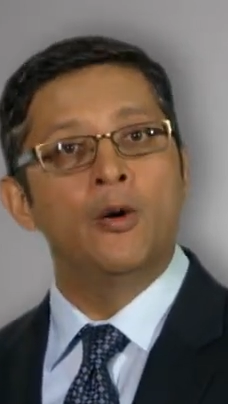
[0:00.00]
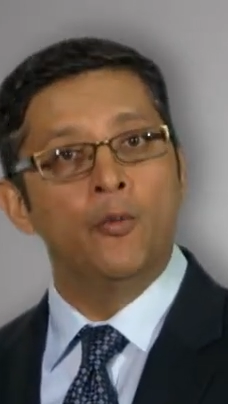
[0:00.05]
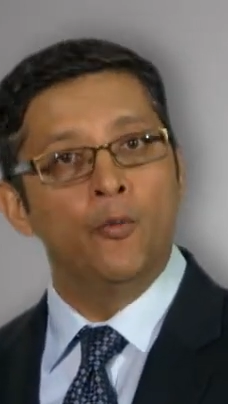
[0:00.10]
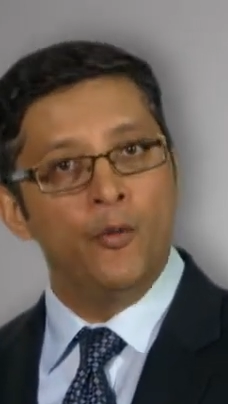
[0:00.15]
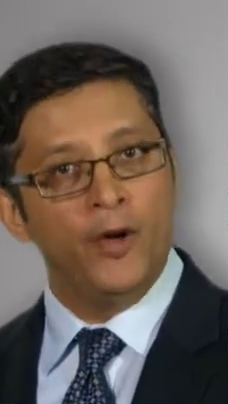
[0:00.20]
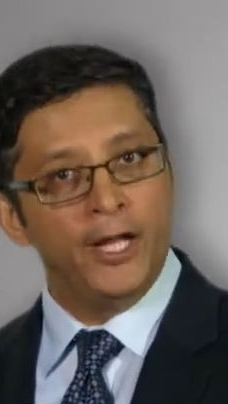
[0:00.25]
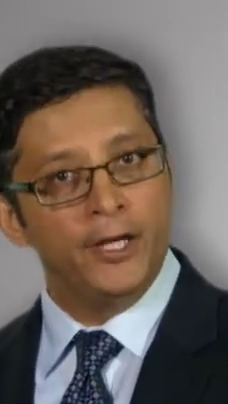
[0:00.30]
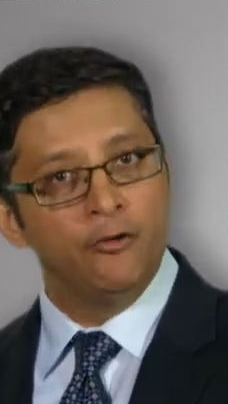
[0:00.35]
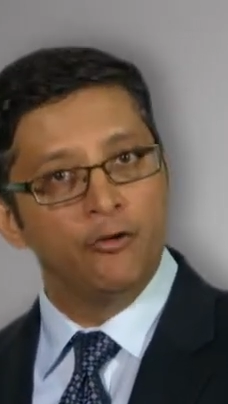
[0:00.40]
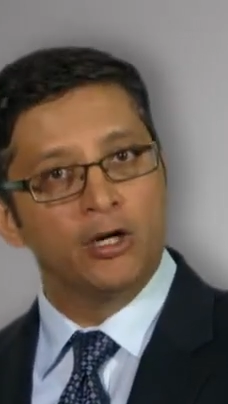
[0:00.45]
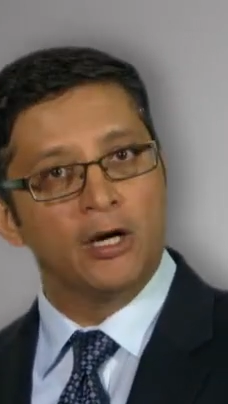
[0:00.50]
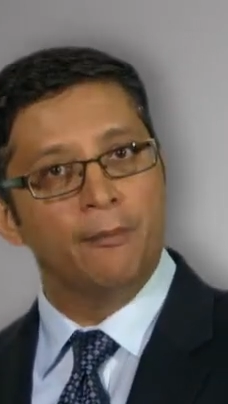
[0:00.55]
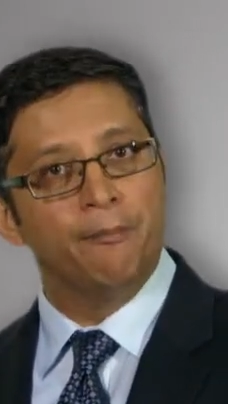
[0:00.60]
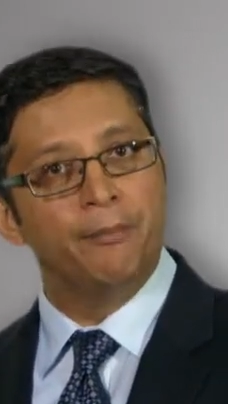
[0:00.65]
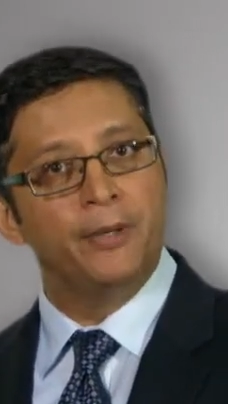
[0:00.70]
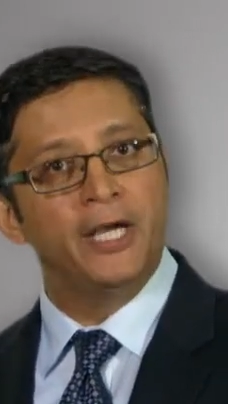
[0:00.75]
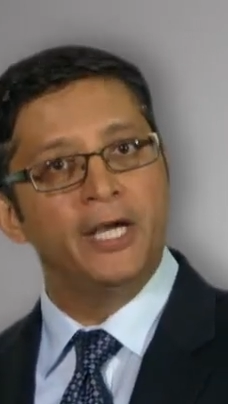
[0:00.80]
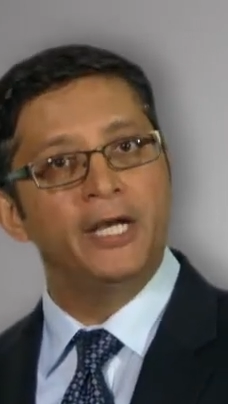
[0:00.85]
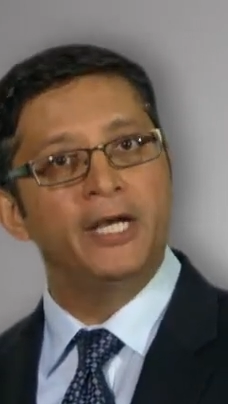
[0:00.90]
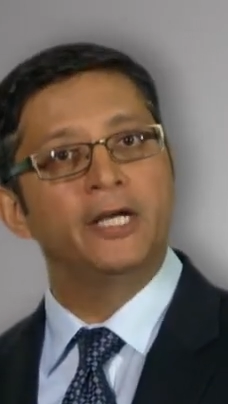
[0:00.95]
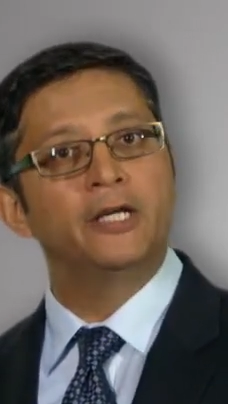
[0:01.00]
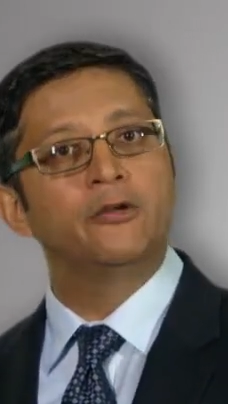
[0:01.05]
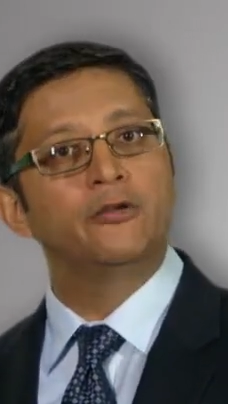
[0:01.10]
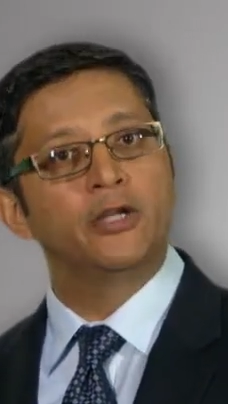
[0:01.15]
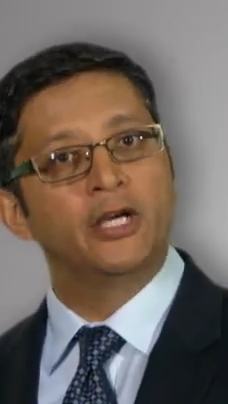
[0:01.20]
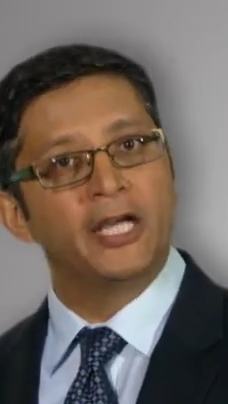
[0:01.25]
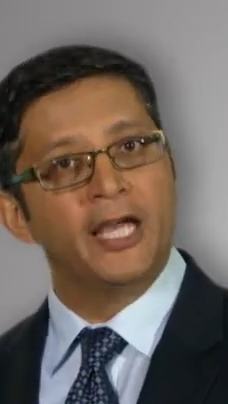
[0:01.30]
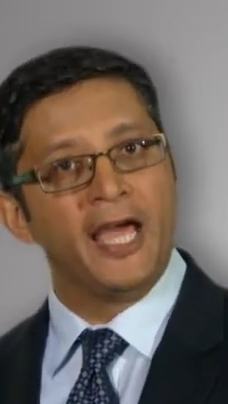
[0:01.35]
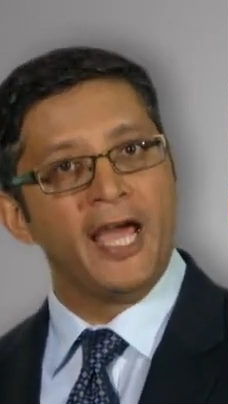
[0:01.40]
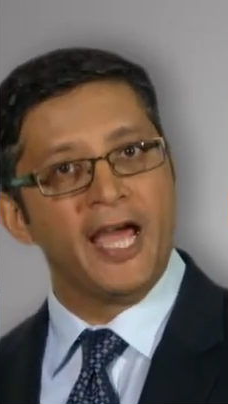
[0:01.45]
when you compare it to
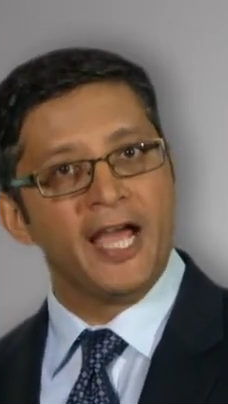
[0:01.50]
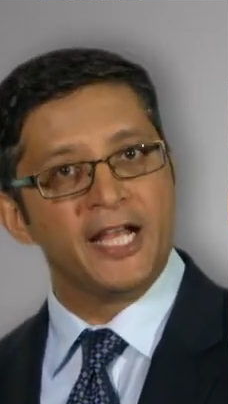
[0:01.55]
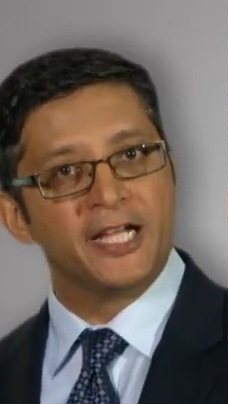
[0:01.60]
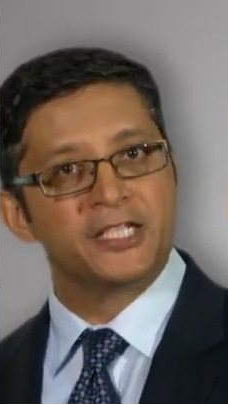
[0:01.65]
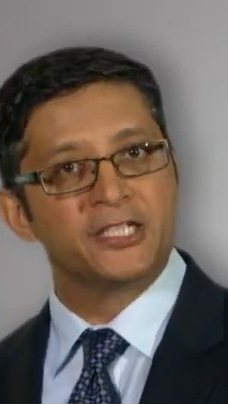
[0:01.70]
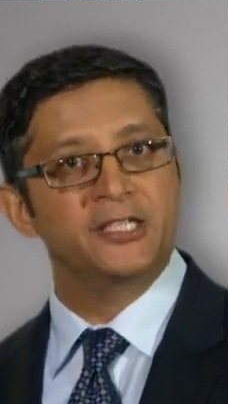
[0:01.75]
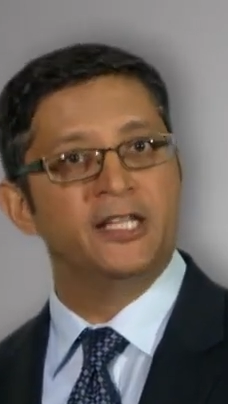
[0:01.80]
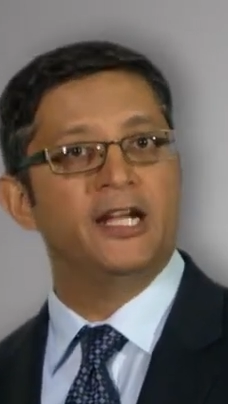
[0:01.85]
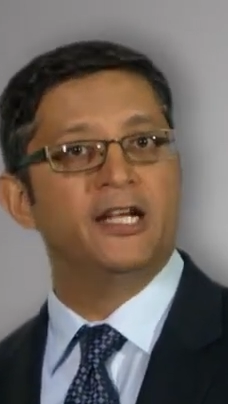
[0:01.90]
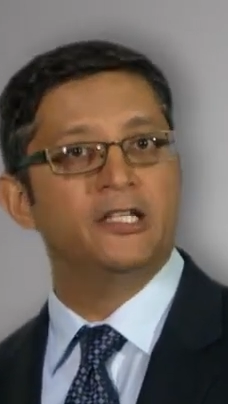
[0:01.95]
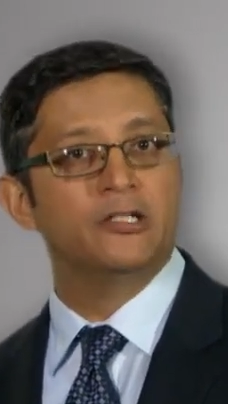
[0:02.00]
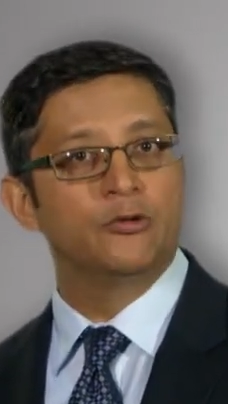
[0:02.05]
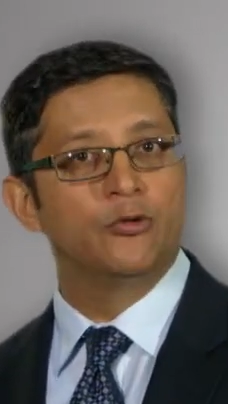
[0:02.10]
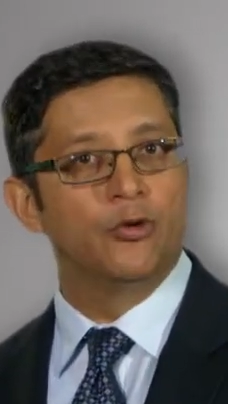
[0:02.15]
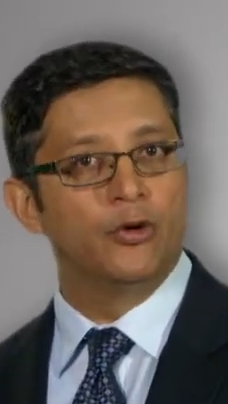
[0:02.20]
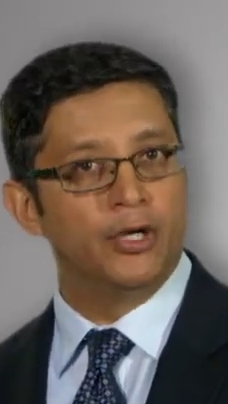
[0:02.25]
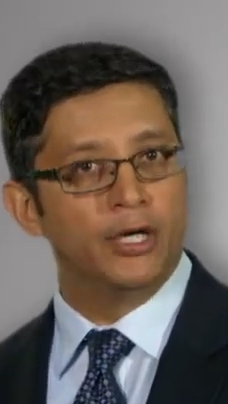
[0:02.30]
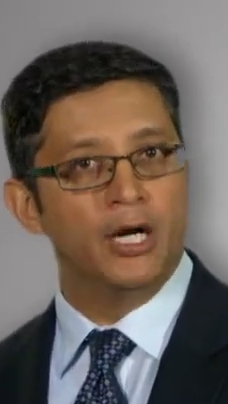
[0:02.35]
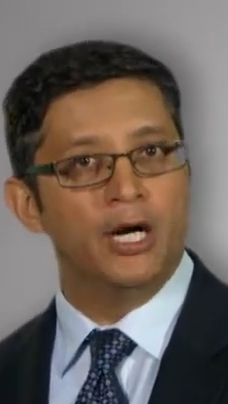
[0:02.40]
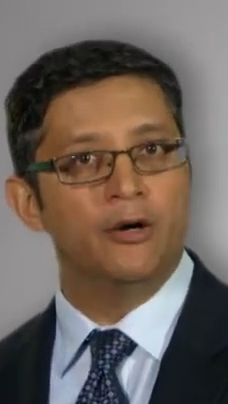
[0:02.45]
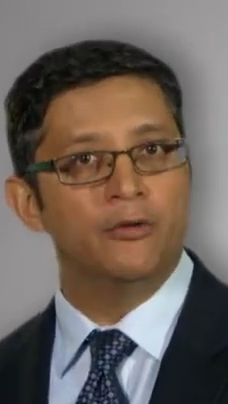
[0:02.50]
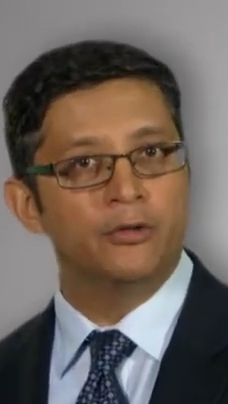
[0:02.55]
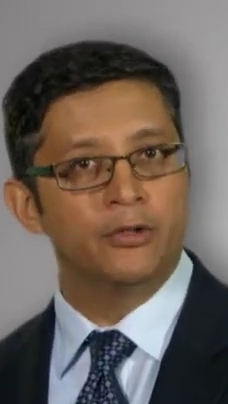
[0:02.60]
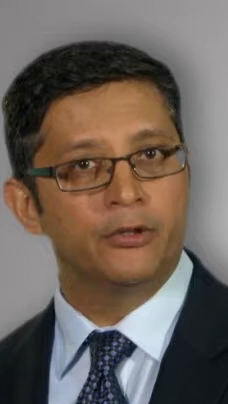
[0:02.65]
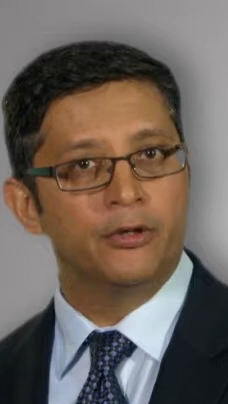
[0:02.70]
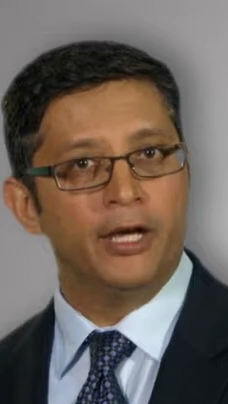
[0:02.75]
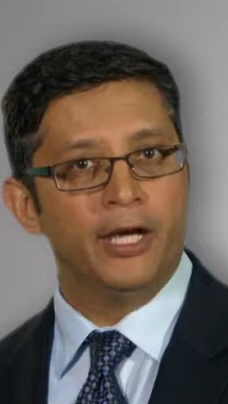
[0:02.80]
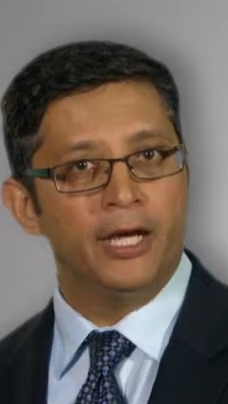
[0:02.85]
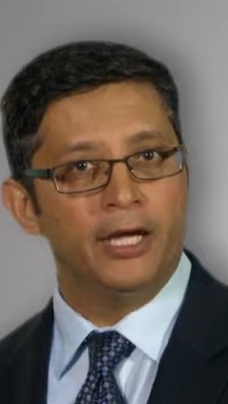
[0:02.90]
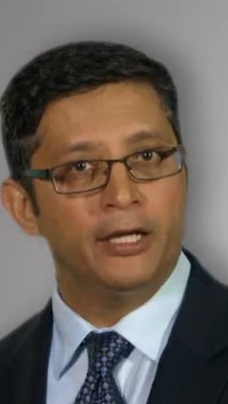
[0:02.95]
the cash that is going out
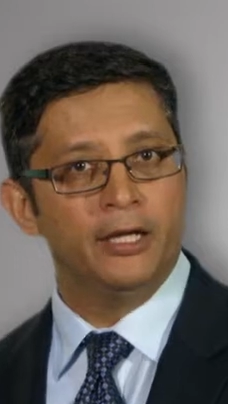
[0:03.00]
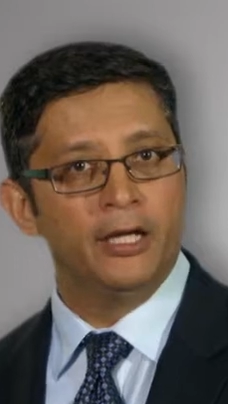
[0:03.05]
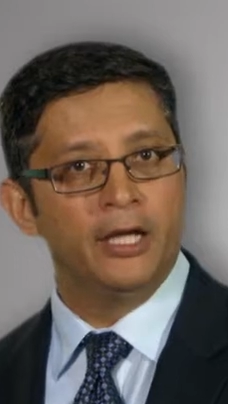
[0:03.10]
today?